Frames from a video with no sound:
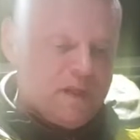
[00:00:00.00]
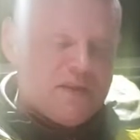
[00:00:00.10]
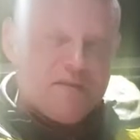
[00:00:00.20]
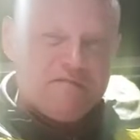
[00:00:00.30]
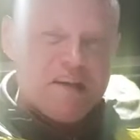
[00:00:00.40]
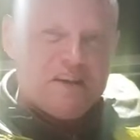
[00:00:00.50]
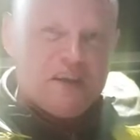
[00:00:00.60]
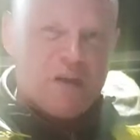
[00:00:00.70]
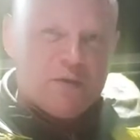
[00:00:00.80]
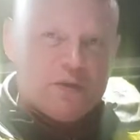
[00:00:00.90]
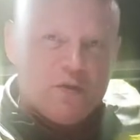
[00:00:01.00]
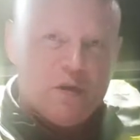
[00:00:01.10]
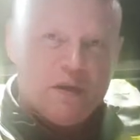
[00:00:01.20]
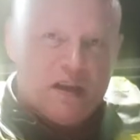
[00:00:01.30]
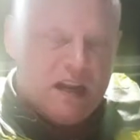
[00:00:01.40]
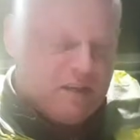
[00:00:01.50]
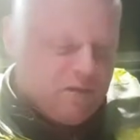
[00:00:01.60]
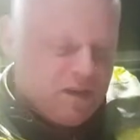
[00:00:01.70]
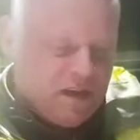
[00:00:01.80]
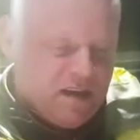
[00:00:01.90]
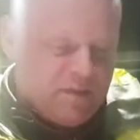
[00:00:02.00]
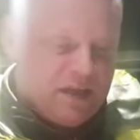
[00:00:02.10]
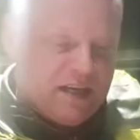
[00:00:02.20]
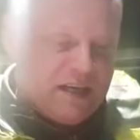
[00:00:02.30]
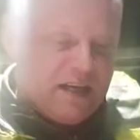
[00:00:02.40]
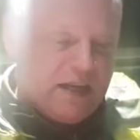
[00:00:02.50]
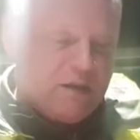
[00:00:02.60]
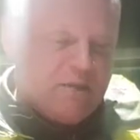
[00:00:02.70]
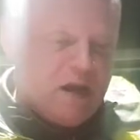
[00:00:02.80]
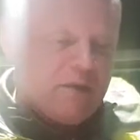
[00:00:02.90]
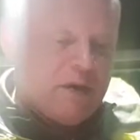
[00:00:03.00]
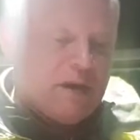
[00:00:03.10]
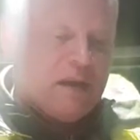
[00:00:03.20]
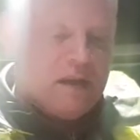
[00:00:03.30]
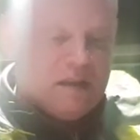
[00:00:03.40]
It's a free shower, so I mean, like, you know what I mean, you kind of gone wrong really.